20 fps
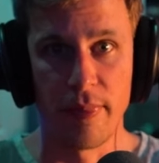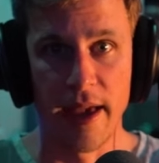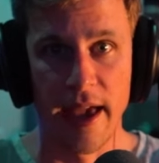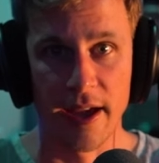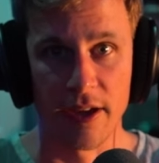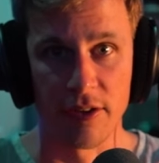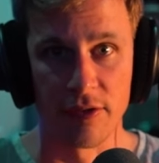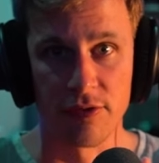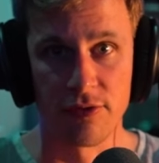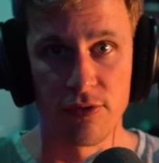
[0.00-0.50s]

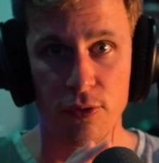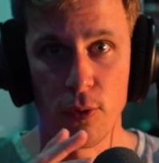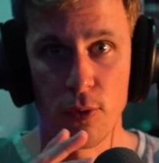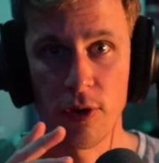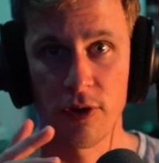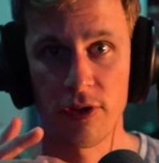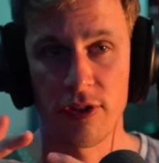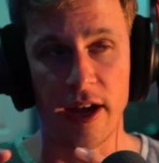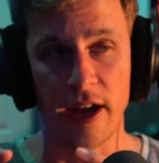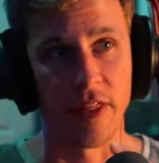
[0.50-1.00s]
back and
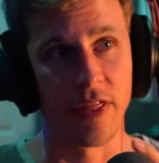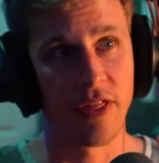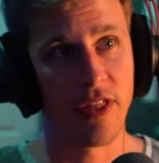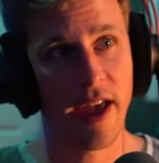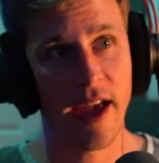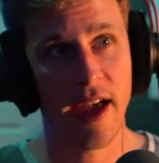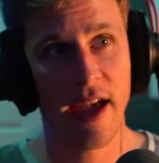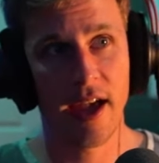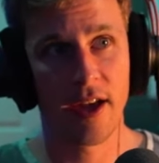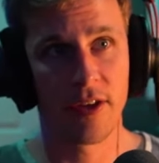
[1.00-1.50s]
forth like
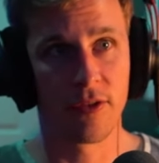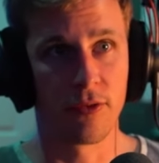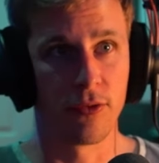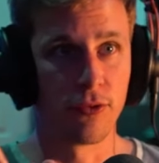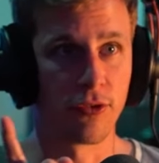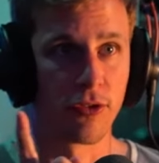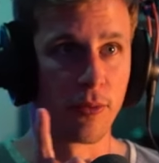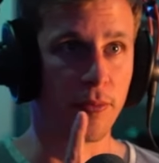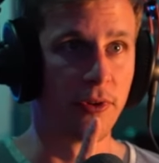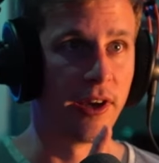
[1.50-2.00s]

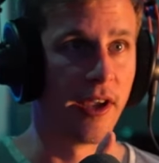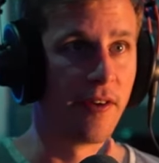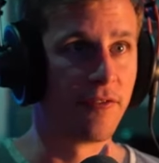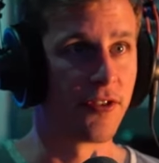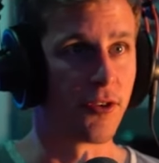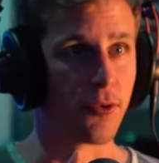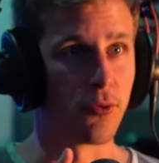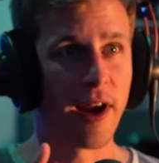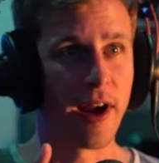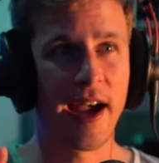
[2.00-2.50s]
that from
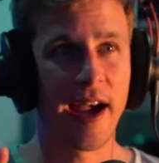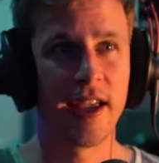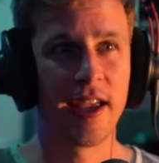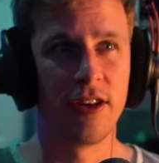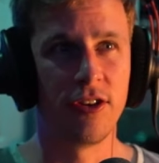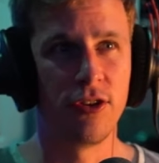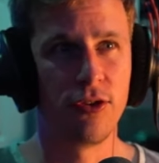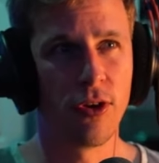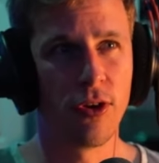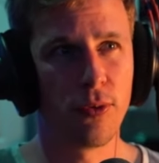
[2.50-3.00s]
left to right,
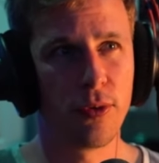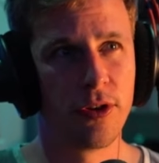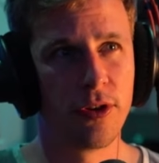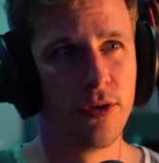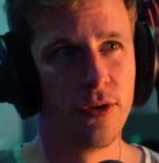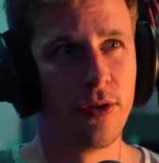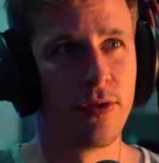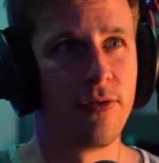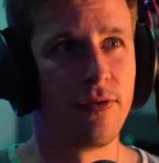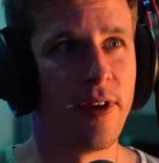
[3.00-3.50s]
and you don't want to
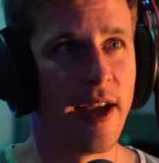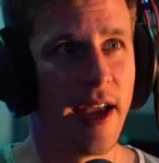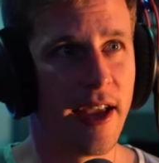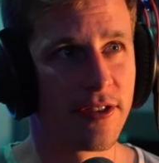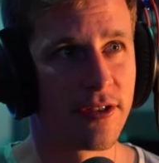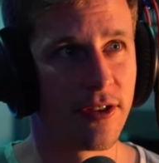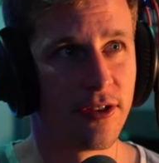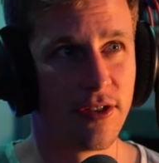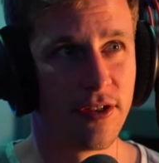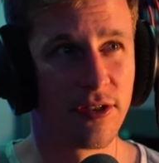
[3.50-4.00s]
do it
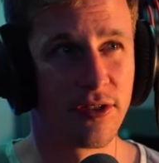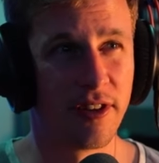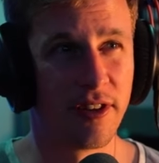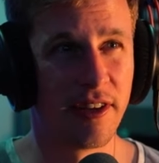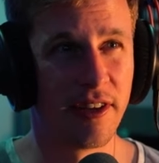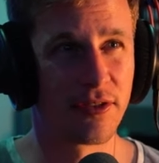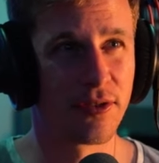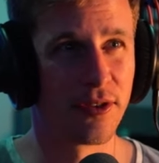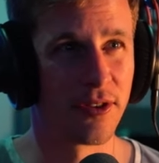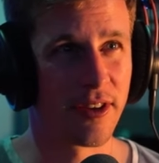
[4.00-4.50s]
fast because
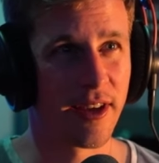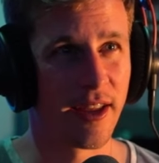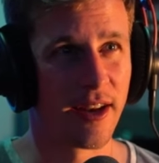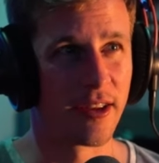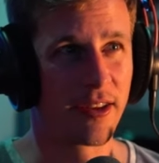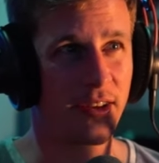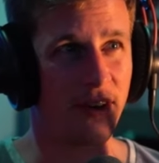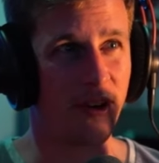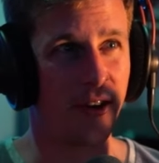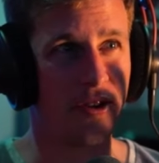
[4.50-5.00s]
then it's going to kind
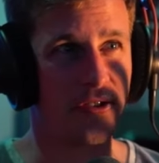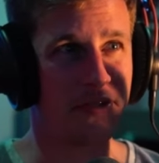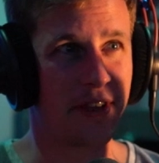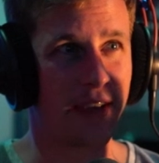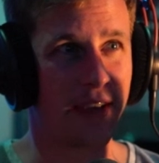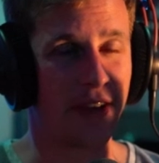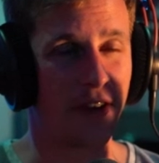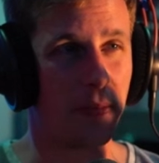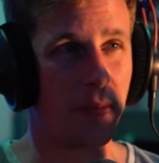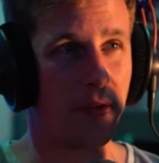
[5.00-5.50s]
of cause
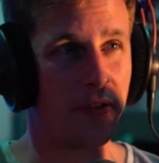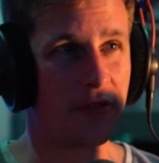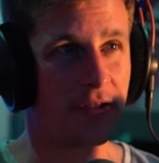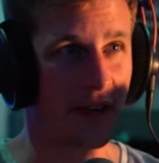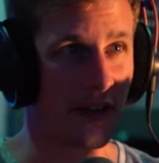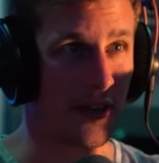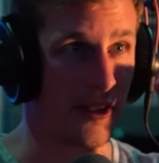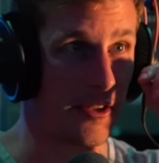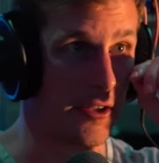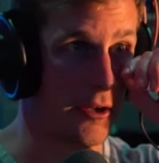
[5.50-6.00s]
like almost
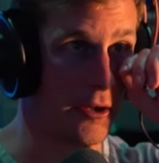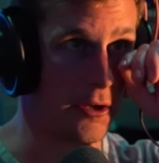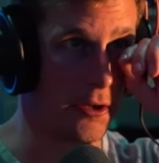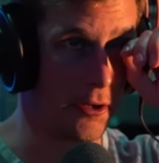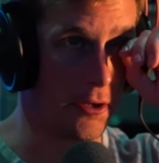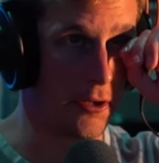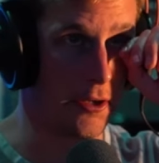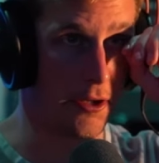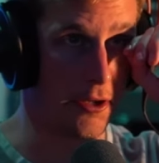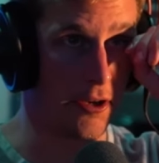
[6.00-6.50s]
like a
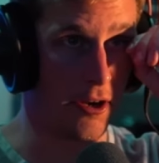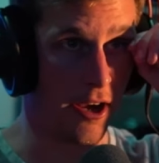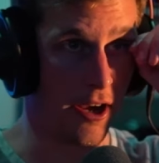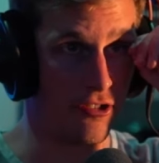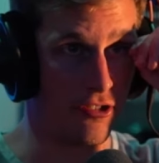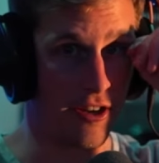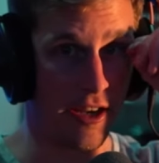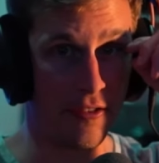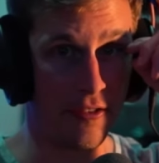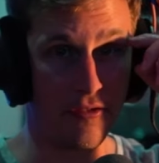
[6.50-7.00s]

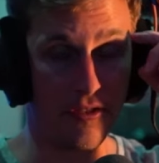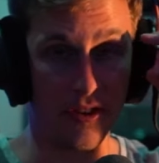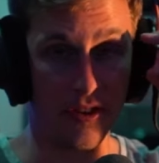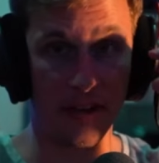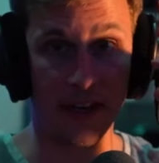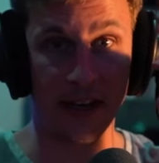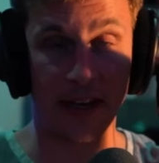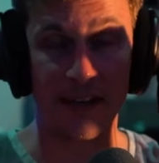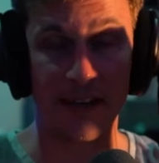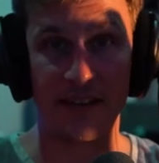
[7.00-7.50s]
nauseating
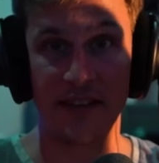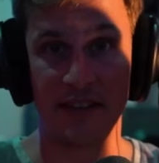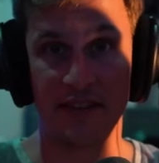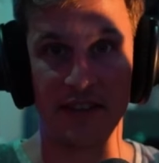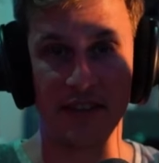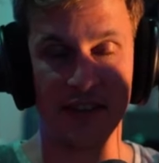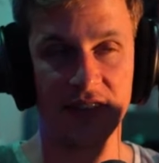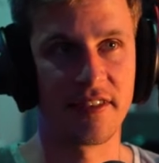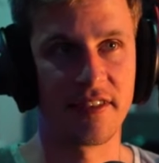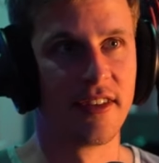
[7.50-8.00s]
feeling, like a
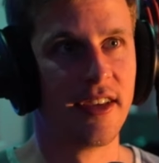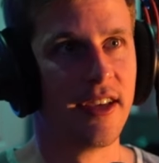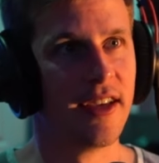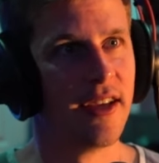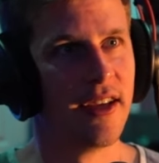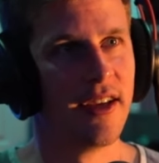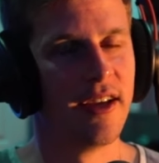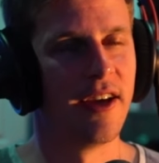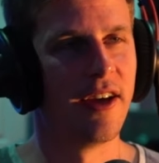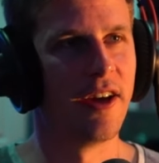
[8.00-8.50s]
dizziness,
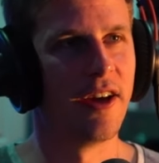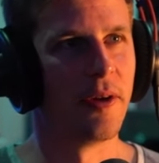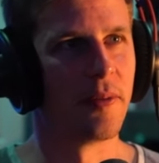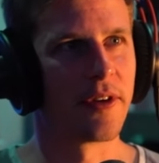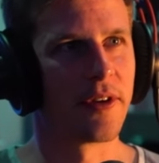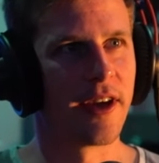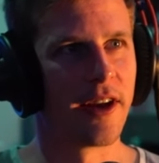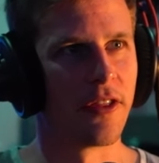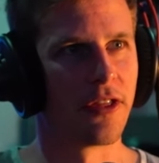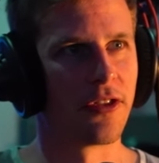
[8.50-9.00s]

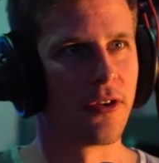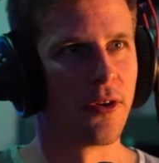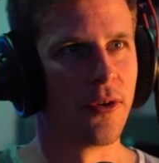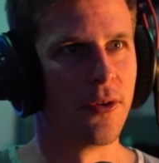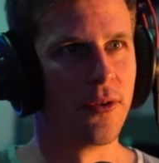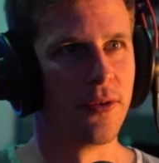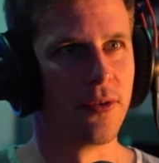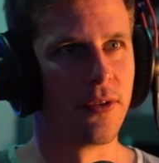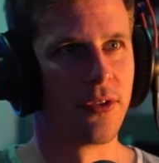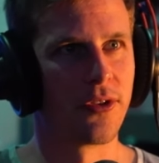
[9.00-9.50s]
kind of
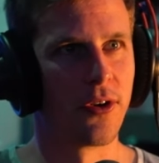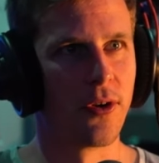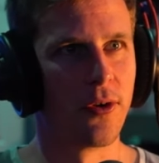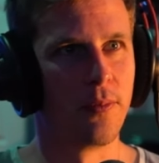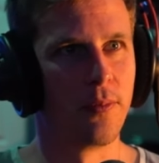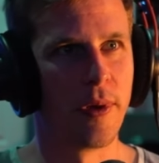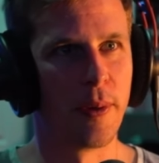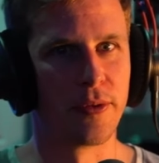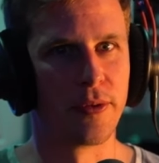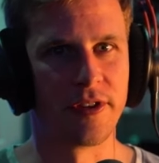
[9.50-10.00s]
throw
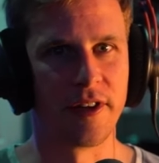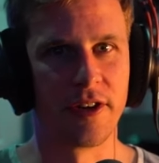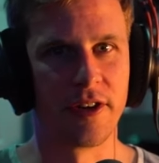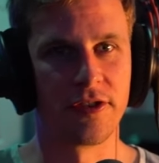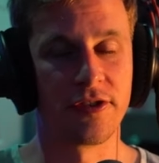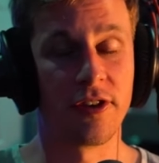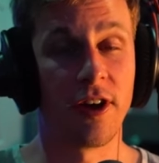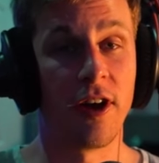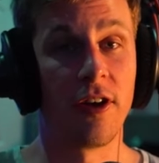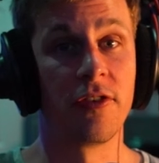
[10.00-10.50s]
people's
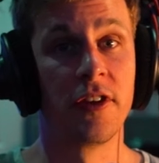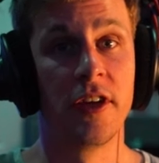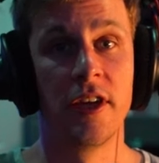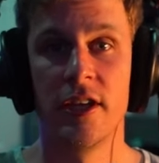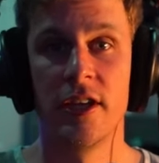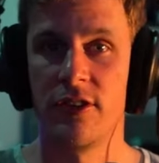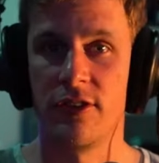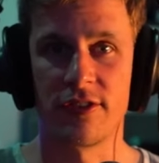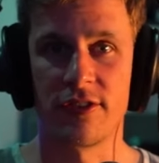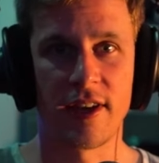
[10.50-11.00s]
ears off.
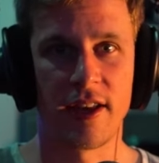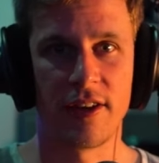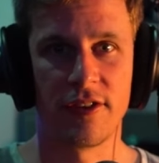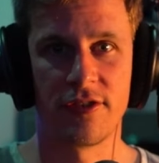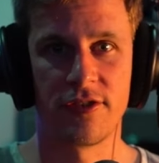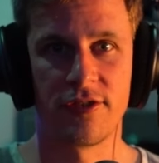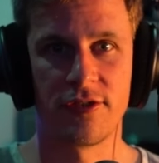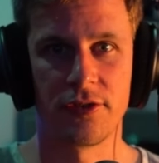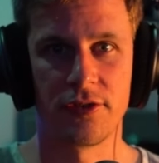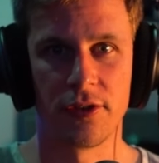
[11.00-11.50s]
Just kind of
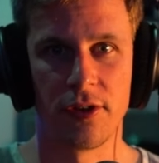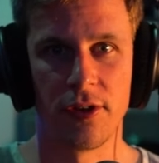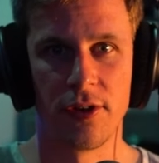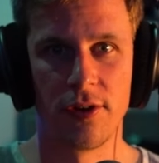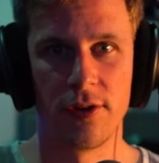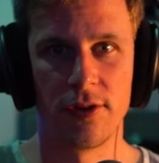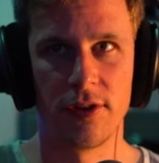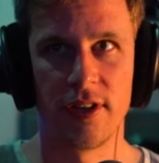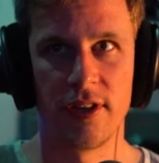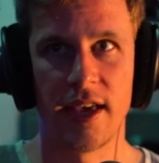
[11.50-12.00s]

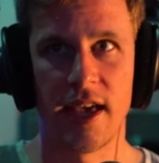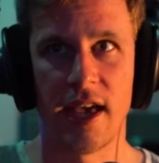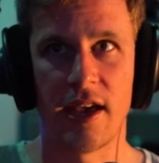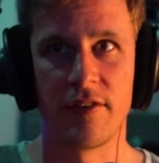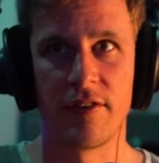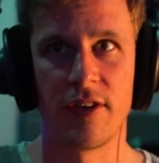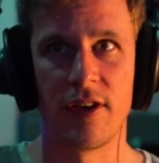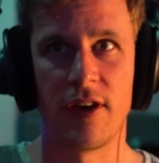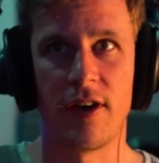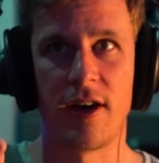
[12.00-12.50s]
slowly
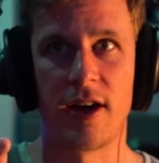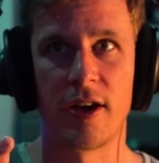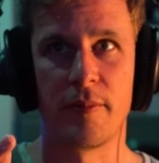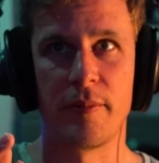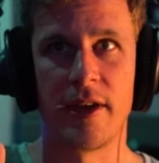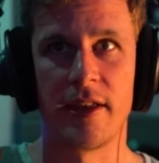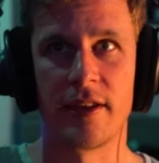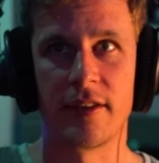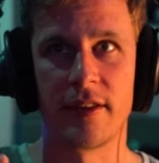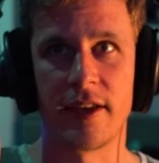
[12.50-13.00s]
have it
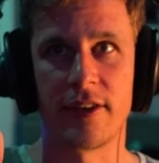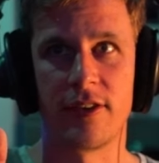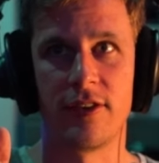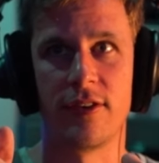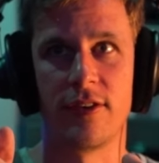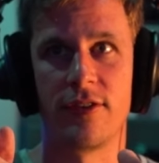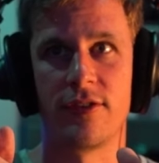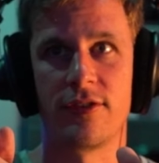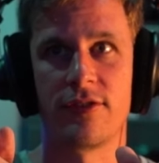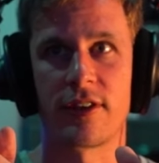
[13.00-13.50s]
automating, like, you
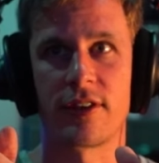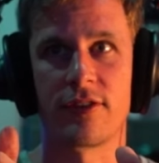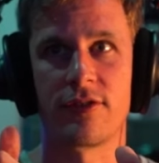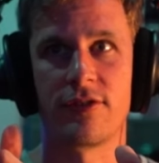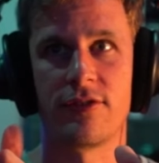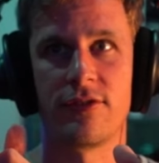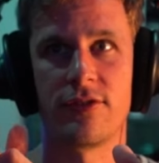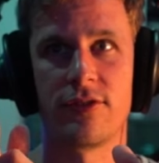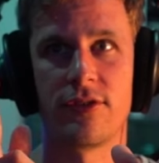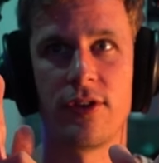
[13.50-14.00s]
know, just like a
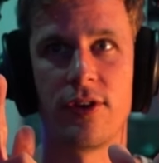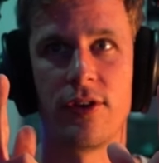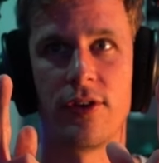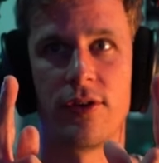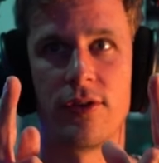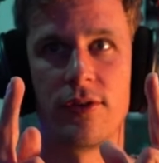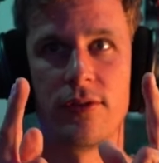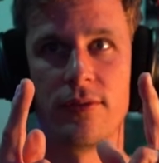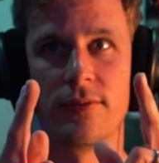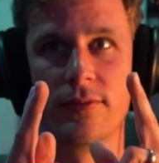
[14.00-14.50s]

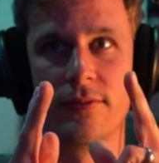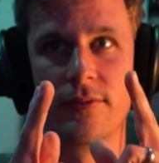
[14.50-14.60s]
slow